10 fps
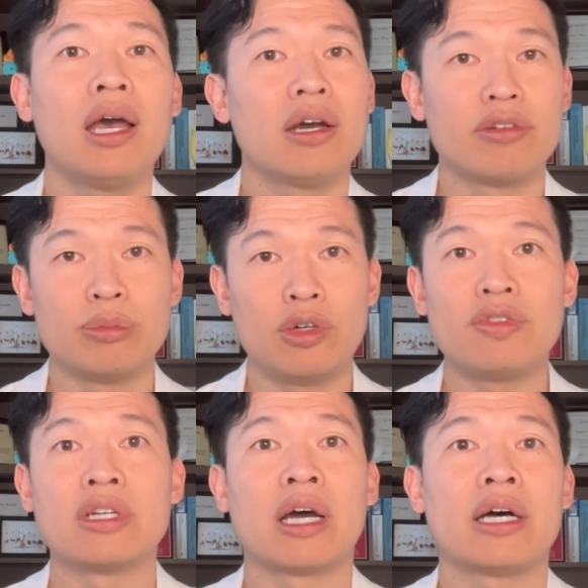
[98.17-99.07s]
We move the
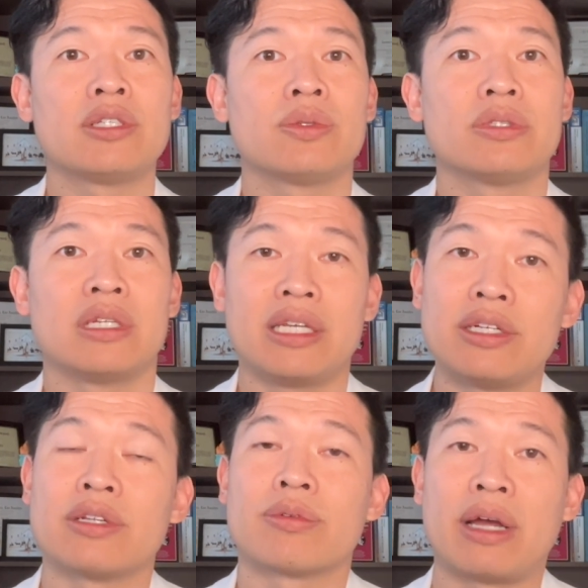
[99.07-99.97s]
nodule, the
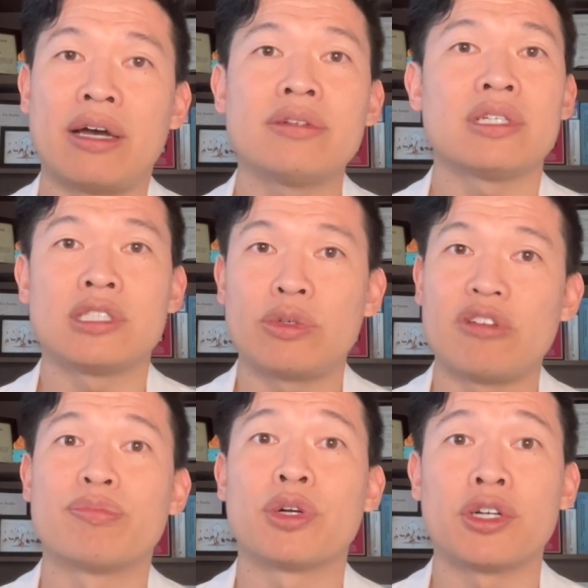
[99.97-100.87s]
needle around until
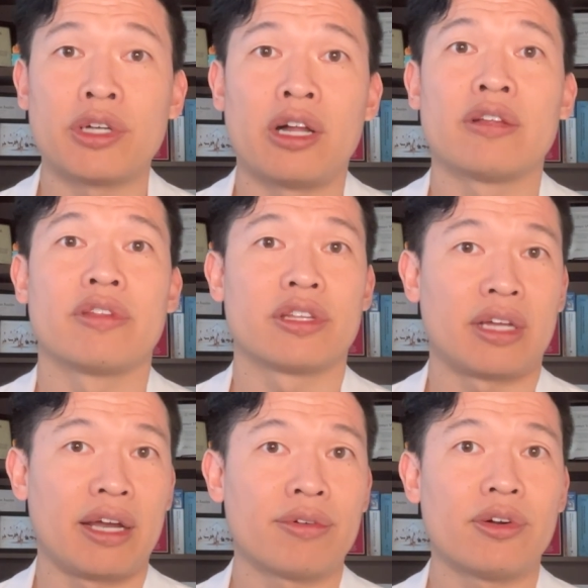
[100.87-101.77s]
we've burned all of the
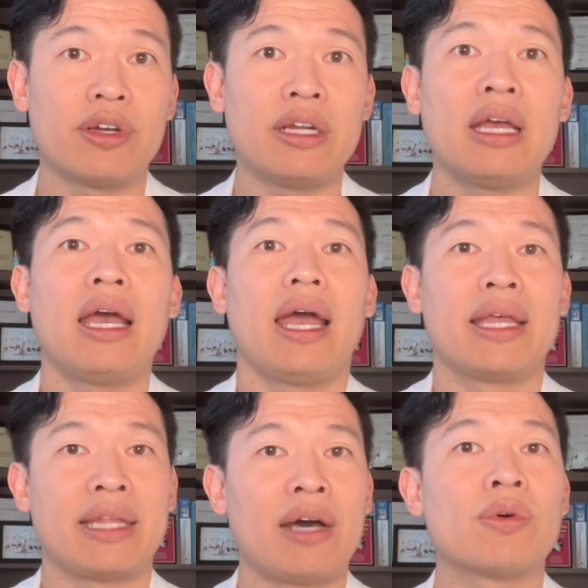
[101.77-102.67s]
thyroid, and
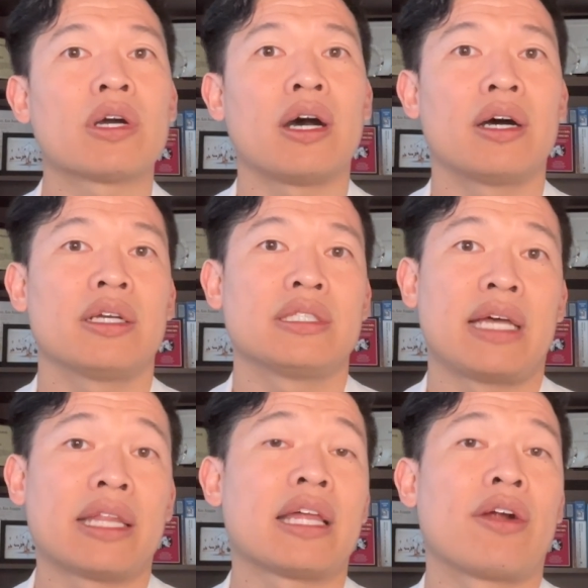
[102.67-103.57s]
that will cause
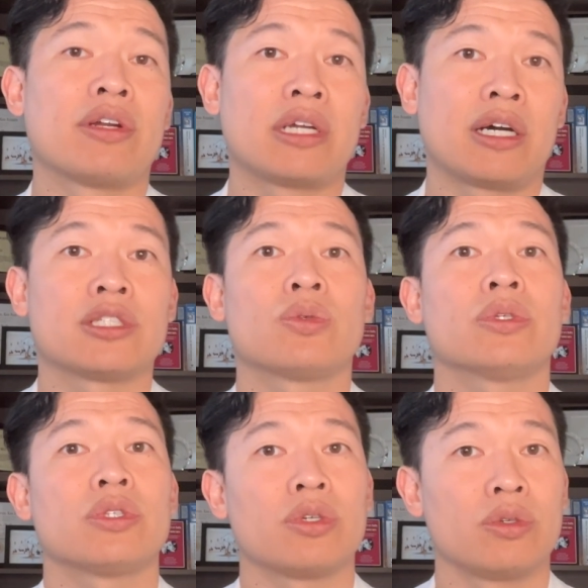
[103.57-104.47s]
that thyroid nodule
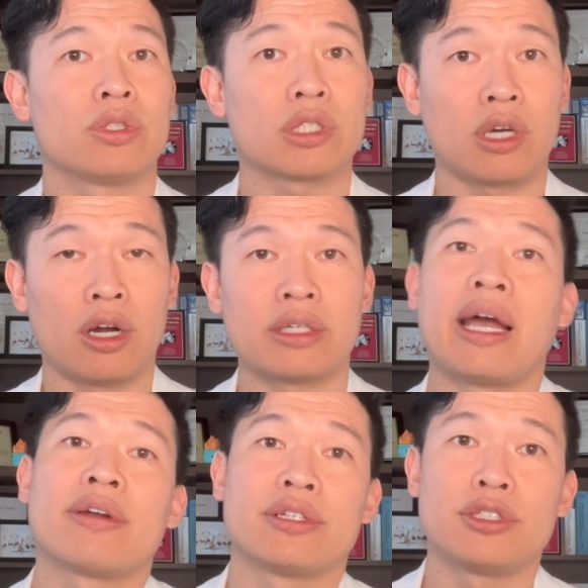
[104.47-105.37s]
to scar
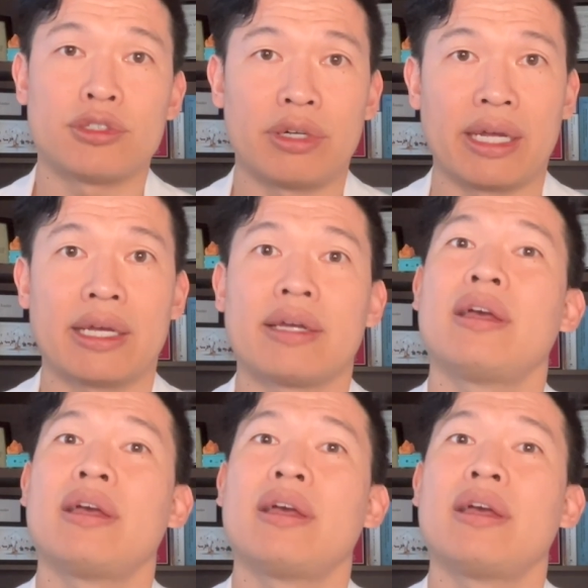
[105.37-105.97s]
down and shrink.